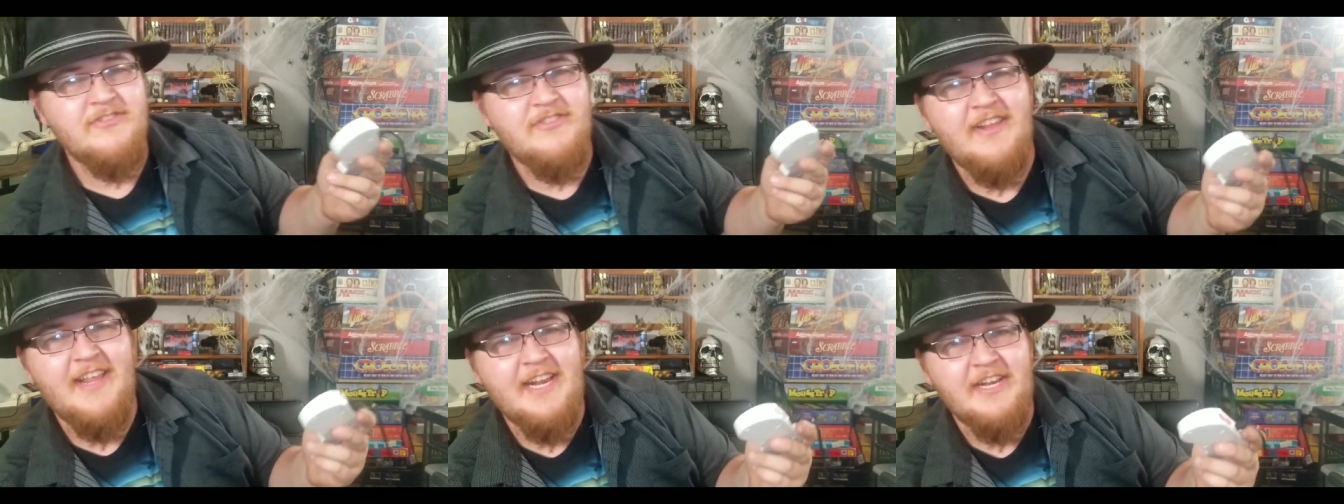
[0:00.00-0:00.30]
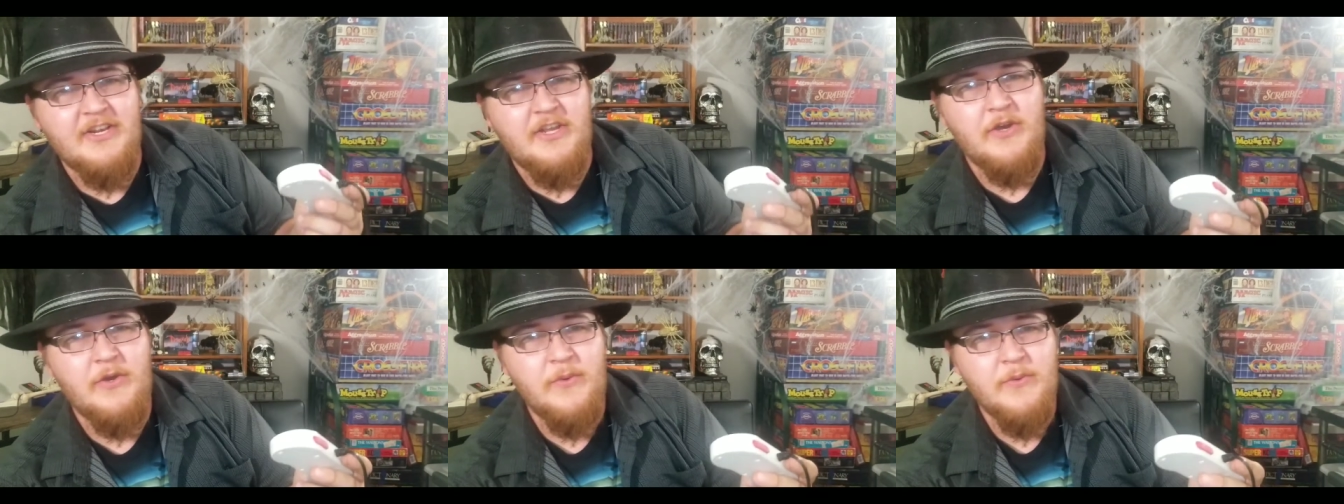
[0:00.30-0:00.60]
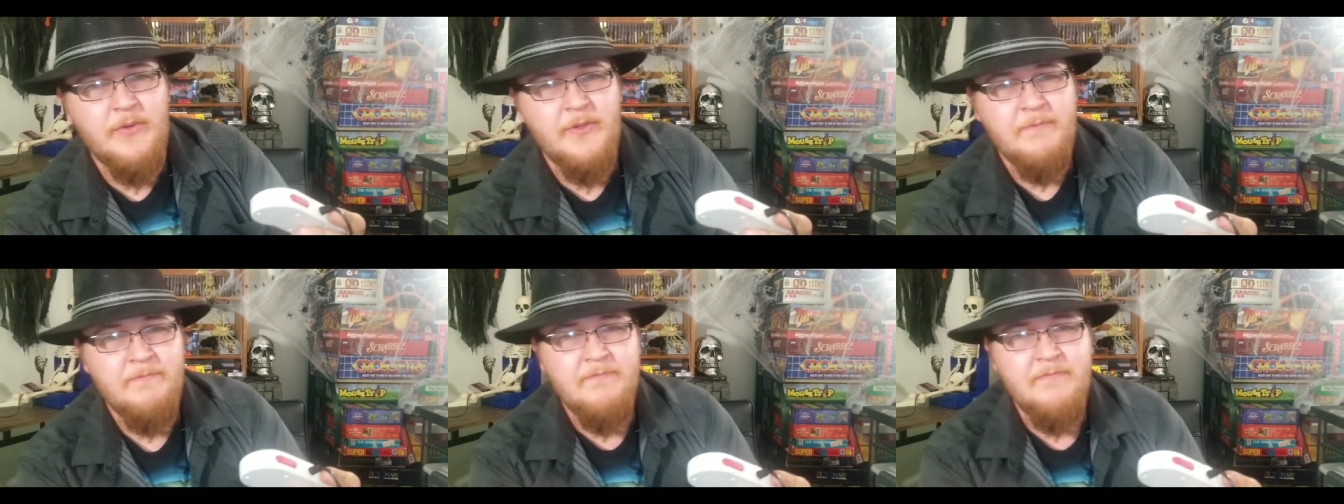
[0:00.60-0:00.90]
select
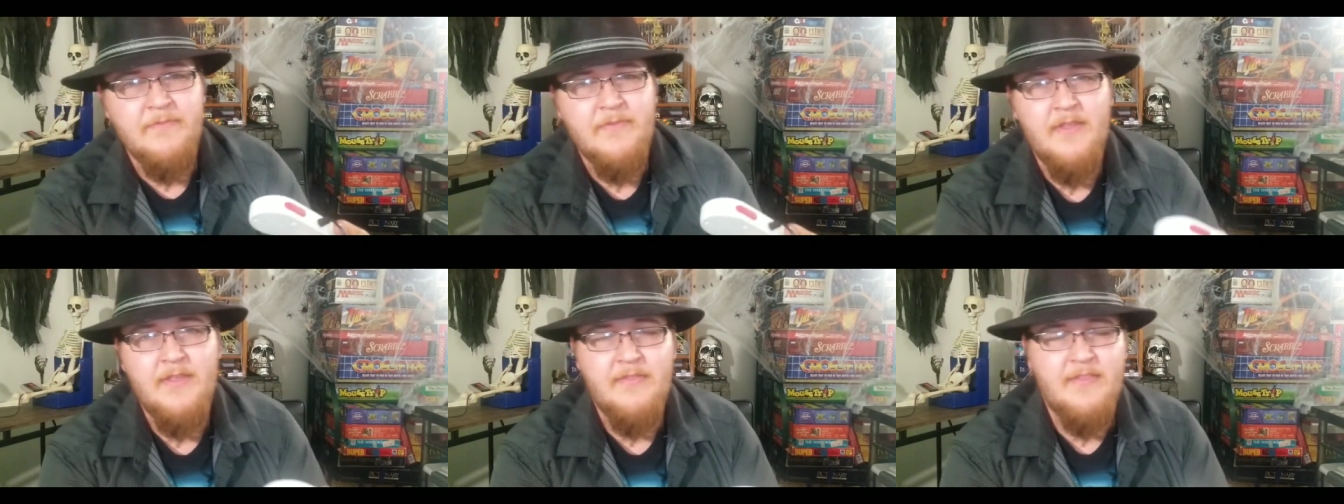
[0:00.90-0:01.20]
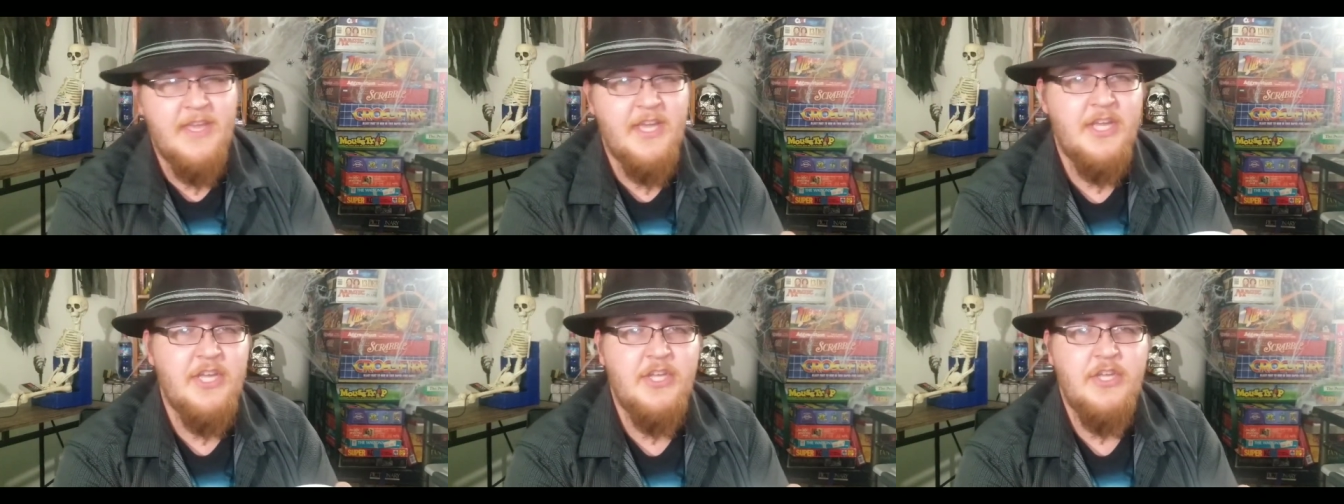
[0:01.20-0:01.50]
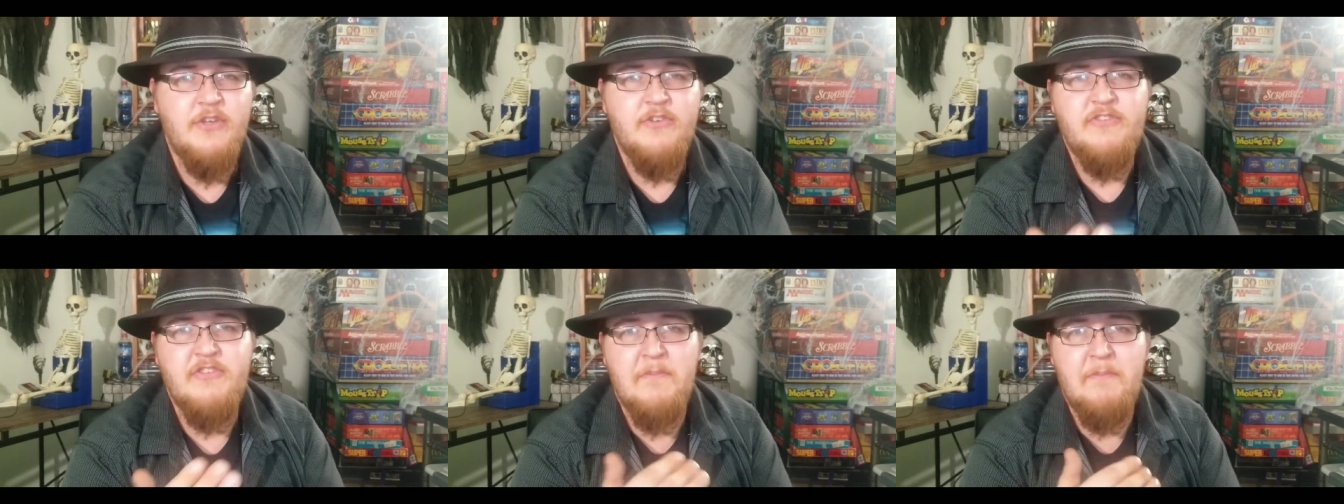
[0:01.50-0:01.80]
code that you can
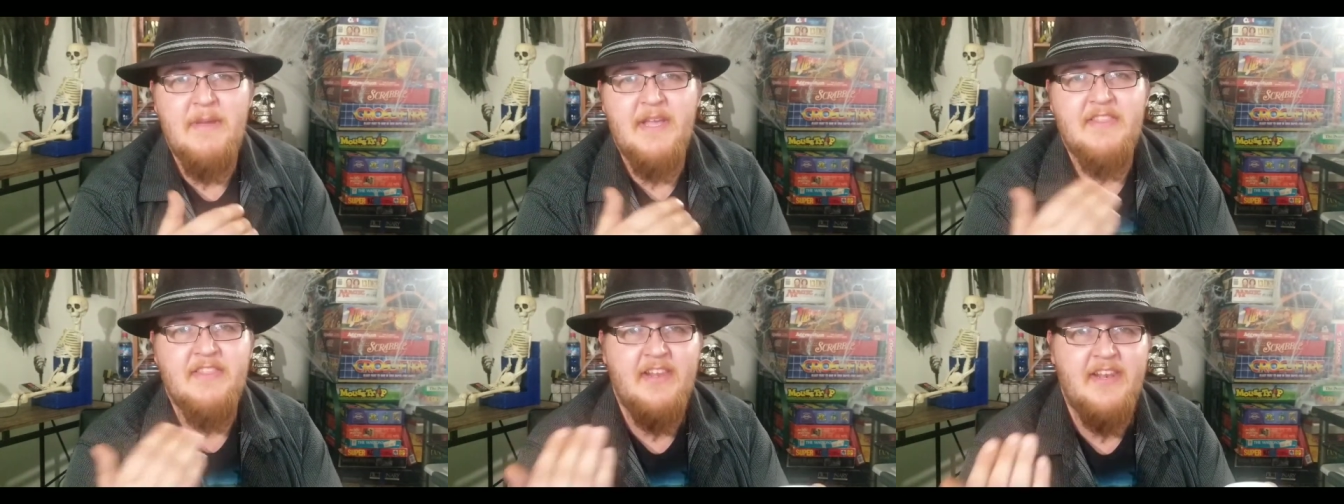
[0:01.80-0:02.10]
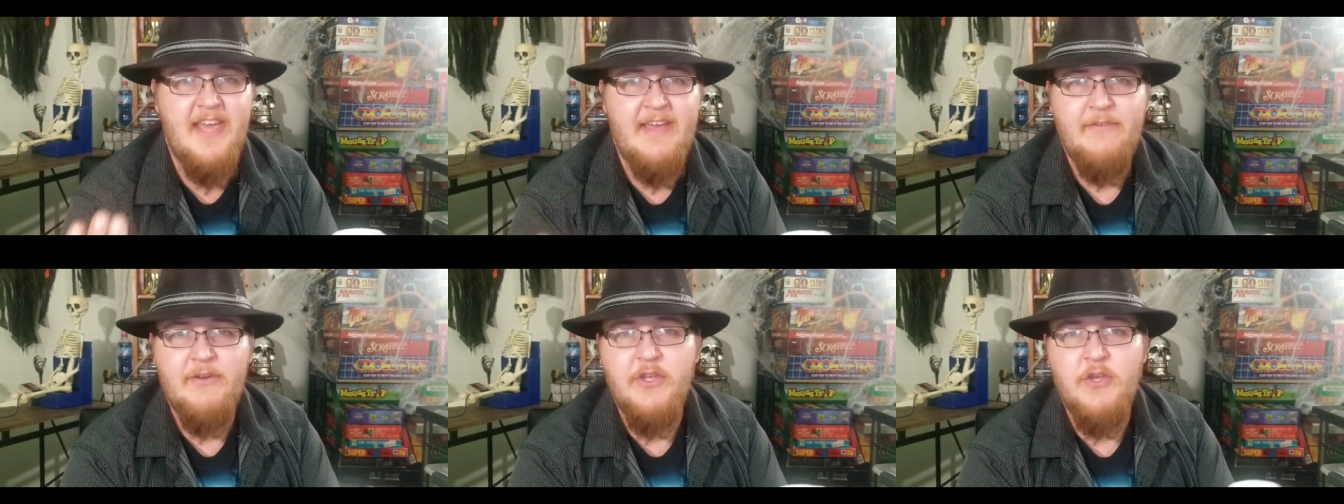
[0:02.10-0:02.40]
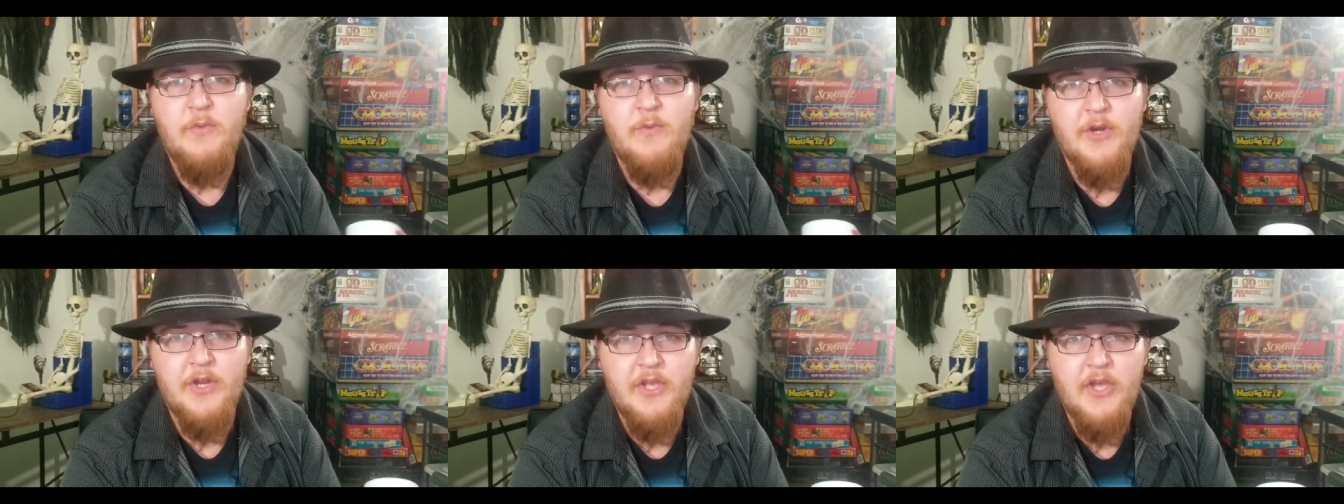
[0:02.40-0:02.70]
use to pick the level
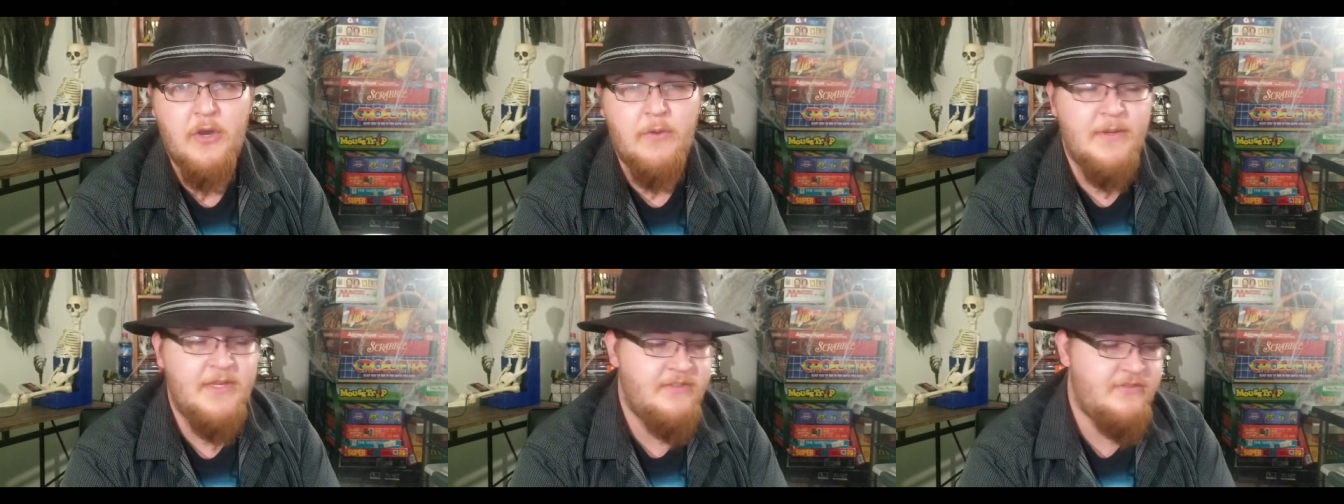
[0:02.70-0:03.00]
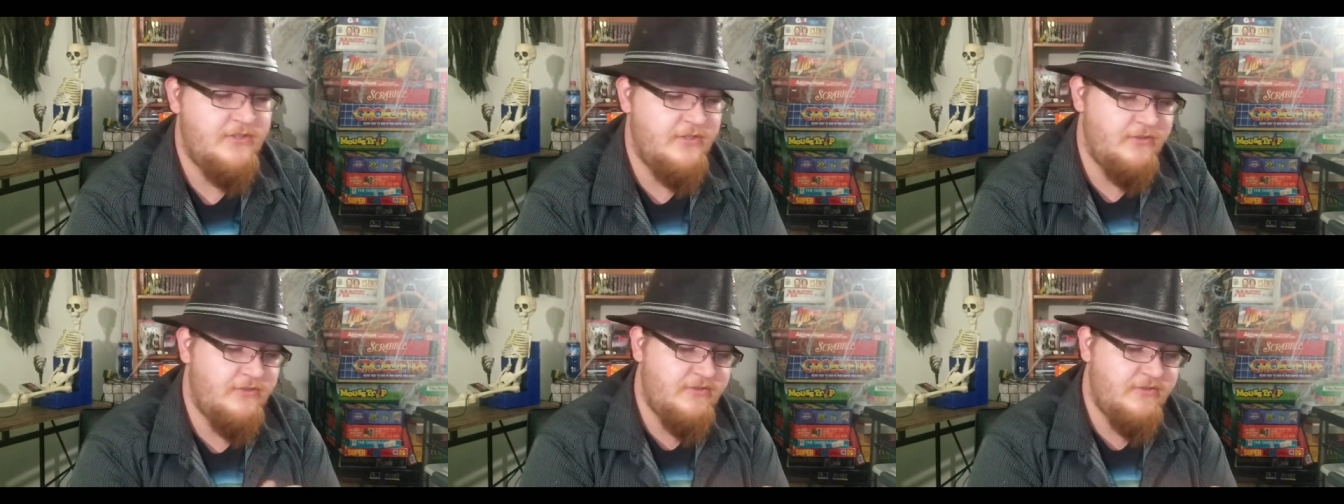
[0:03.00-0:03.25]
you want to go into.